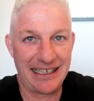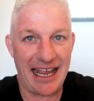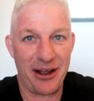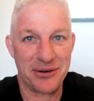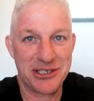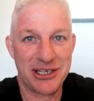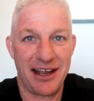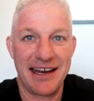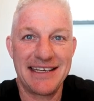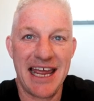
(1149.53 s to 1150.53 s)
Ouch.
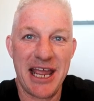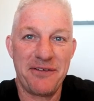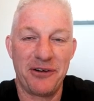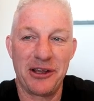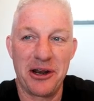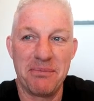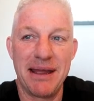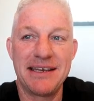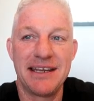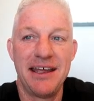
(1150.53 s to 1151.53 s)
I tank for a little
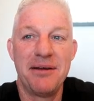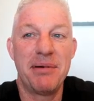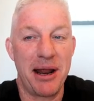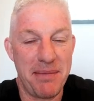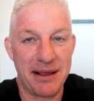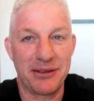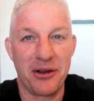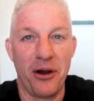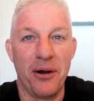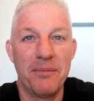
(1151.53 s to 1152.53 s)
bit, but I make the
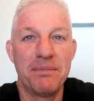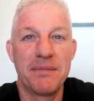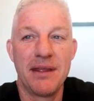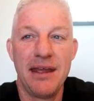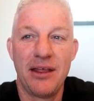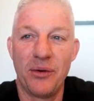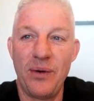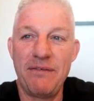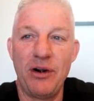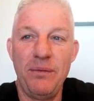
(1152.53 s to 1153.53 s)
call. The
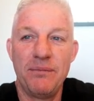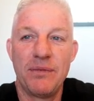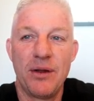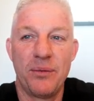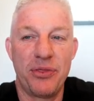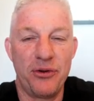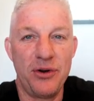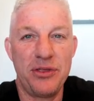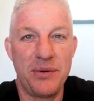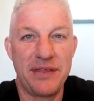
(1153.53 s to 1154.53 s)
river with
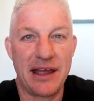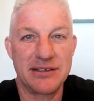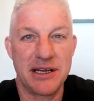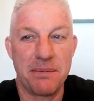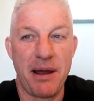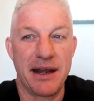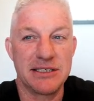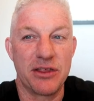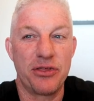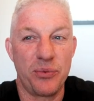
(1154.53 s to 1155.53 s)
thirty-three thousand in the pot,
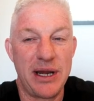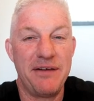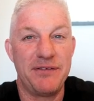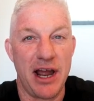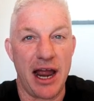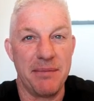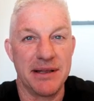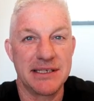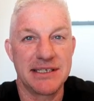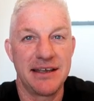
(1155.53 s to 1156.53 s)
it's a three of
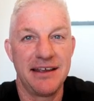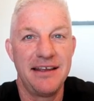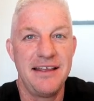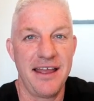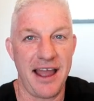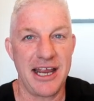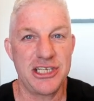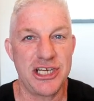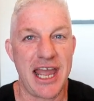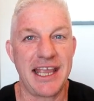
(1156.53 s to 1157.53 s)
diamonds. I
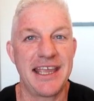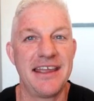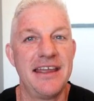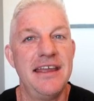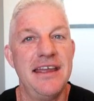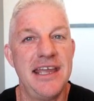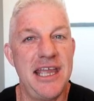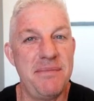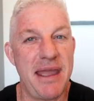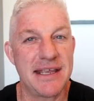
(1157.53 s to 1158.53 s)
check,
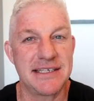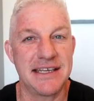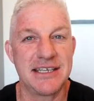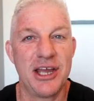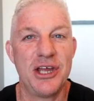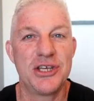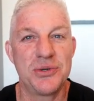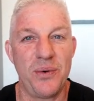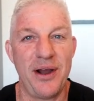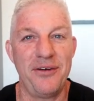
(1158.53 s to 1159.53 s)
he makes it
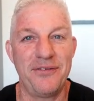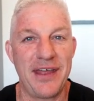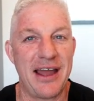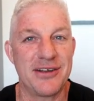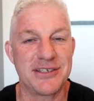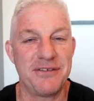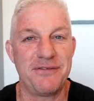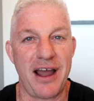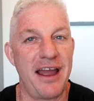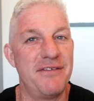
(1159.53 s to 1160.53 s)
twelve thousand
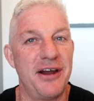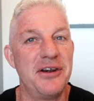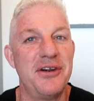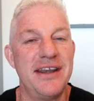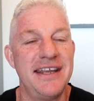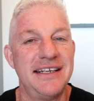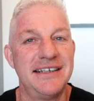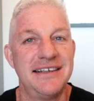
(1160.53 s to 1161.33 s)
five hundred.